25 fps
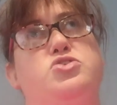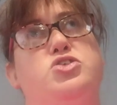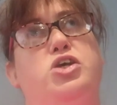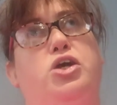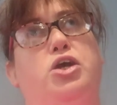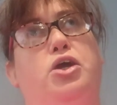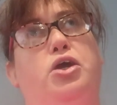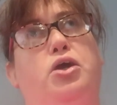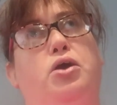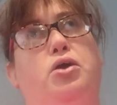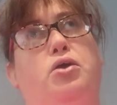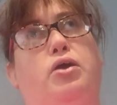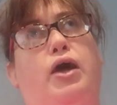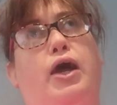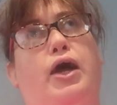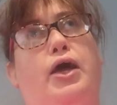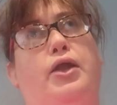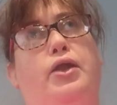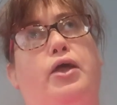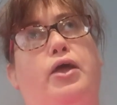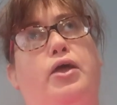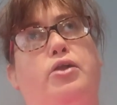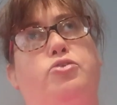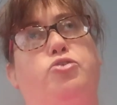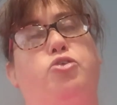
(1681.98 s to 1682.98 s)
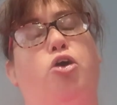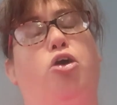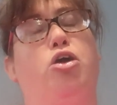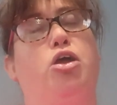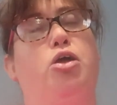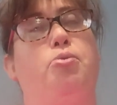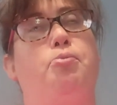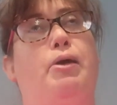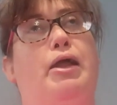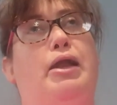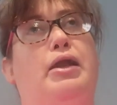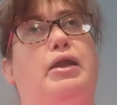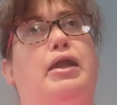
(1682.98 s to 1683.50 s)
to kind of
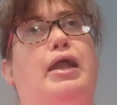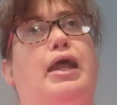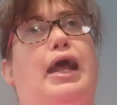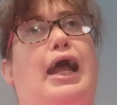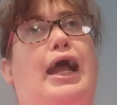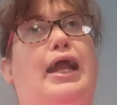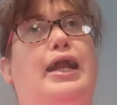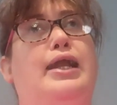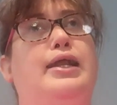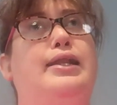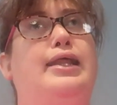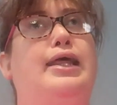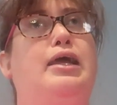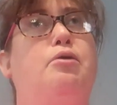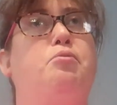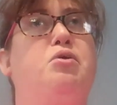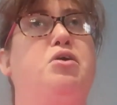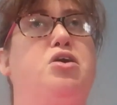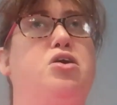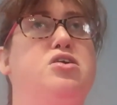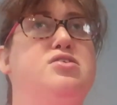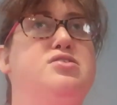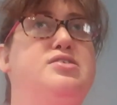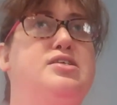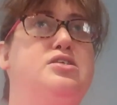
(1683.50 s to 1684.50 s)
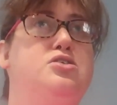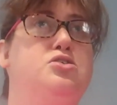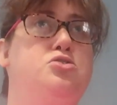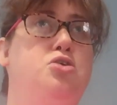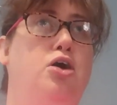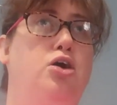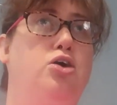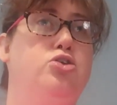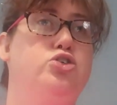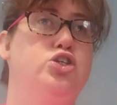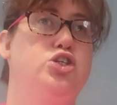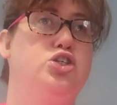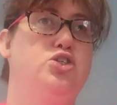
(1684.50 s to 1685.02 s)
document anything, because it's
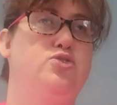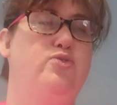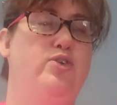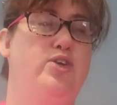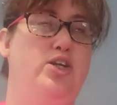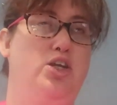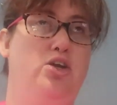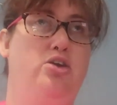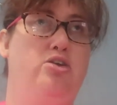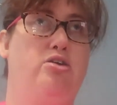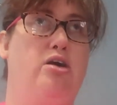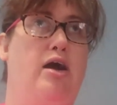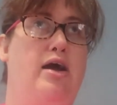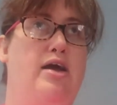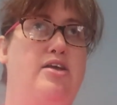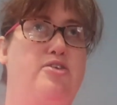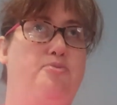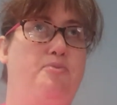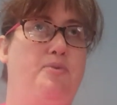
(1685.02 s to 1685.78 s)
not just for you guys,